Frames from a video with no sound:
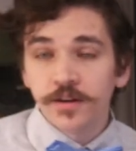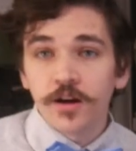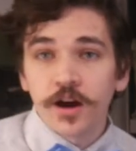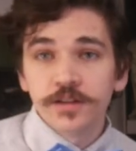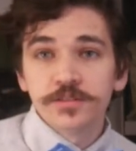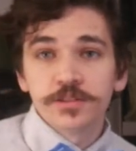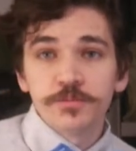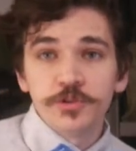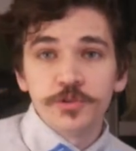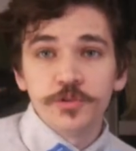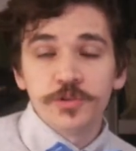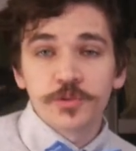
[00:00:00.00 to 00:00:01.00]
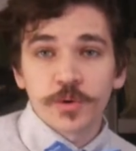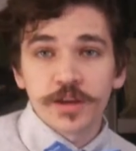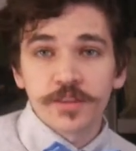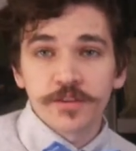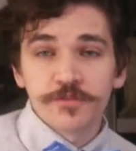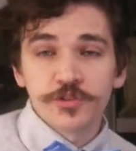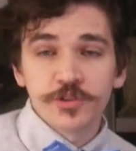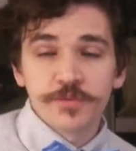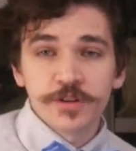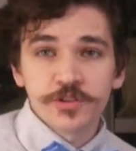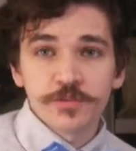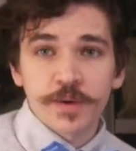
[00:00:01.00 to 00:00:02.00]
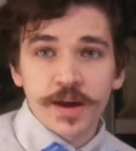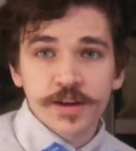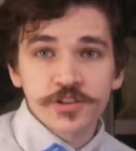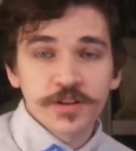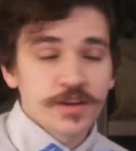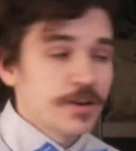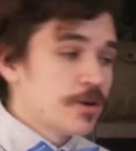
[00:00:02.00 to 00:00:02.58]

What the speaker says: unsubdued 28th Infantry Division patch.